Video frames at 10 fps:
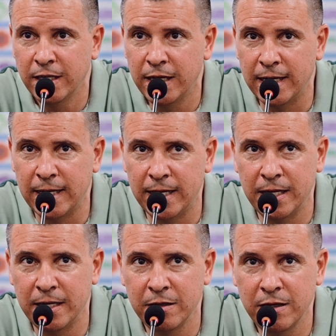
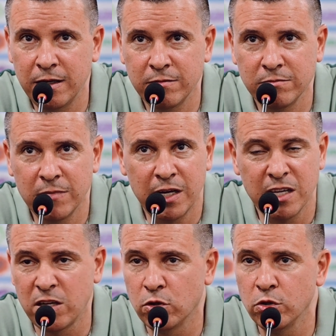And
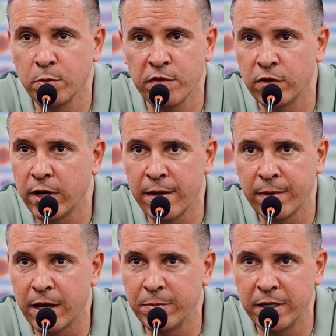as I told you before, I
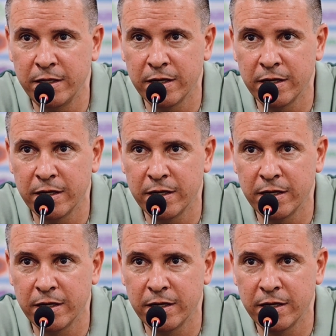am happy.